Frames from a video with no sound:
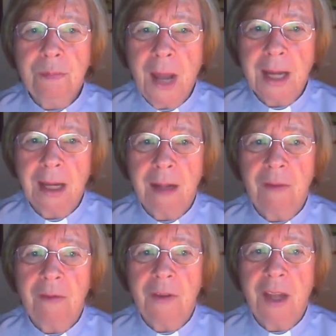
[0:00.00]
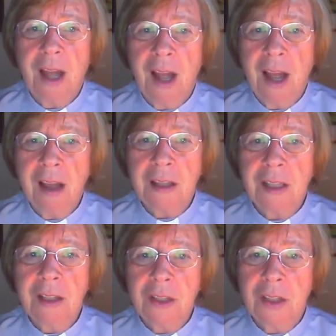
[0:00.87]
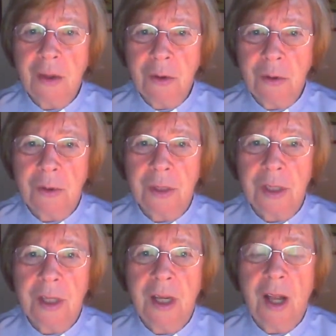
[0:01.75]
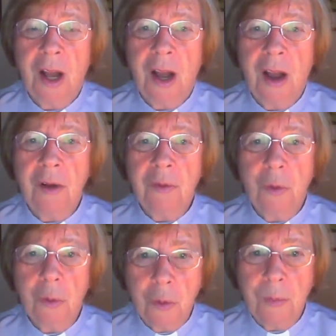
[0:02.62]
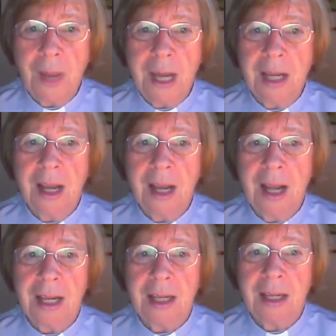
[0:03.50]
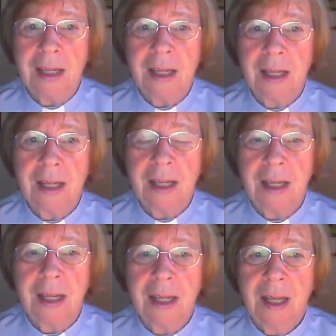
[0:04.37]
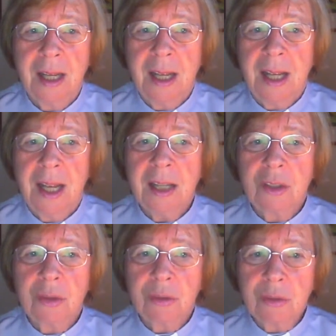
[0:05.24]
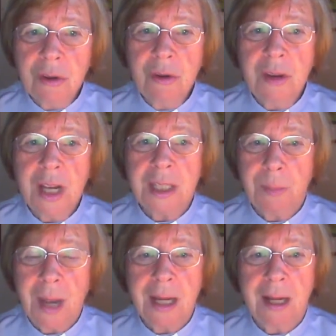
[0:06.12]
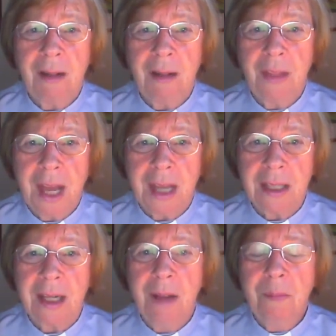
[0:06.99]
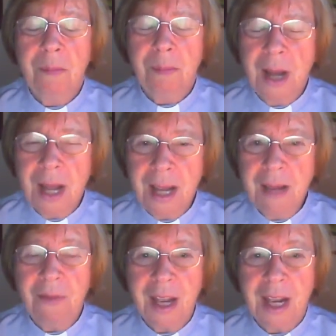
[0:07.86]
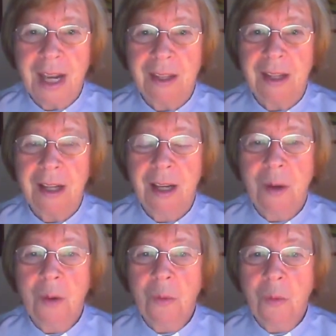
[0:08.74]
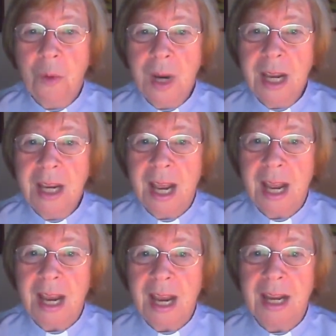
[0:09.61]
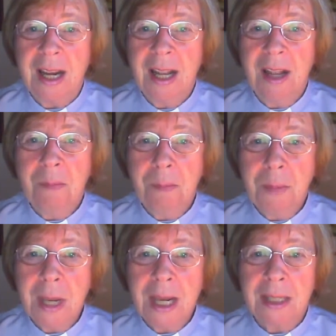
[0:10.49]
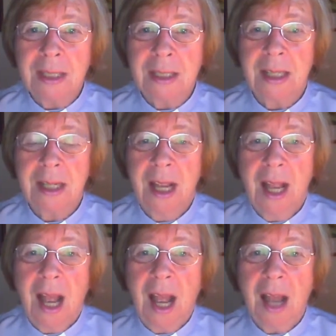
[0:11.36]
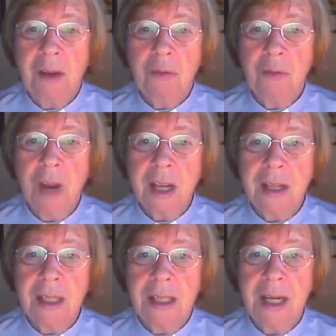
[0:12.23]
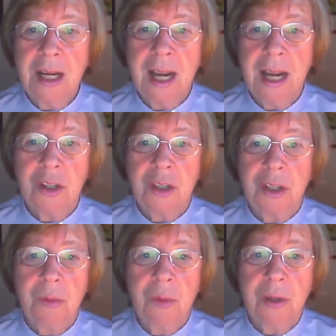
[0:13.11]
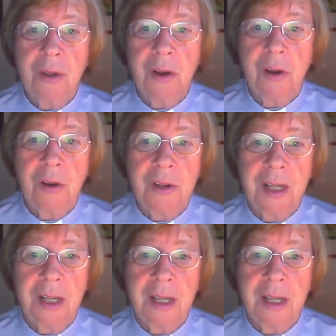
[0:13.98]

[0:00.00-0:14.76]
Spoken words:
battle for the hearts and souls of all mankind. It's through his battle that, by faith, we gain peace and reconciliation with God.